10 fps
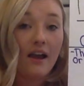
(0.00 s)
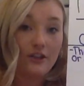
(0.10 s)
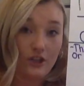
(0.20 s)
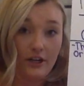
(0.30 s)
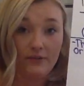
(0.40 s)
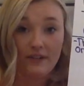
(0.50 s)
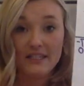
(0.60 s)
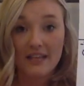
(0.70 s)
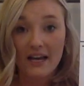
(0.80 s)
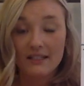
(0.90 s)
During
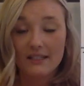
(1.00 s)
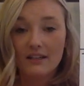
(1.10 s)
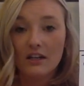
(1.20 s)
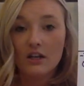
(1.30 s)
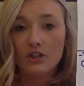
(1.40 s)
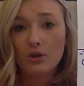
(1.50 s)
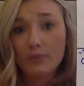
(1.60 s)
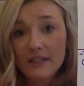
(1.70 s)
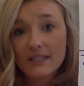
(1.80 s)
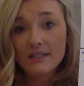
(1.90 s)
recess. So
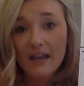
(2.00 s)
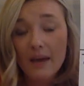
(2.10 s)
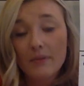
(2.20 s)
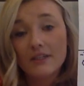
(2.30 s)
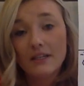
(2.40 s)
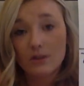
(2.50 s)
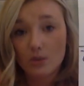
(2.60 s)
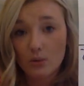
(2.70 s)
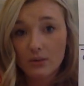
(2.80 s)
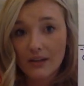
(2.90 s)
recess happens at
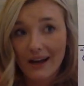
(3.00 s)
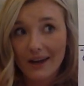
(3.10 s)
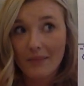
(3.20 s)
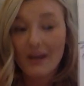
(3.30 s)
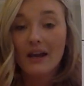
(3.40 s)
school time,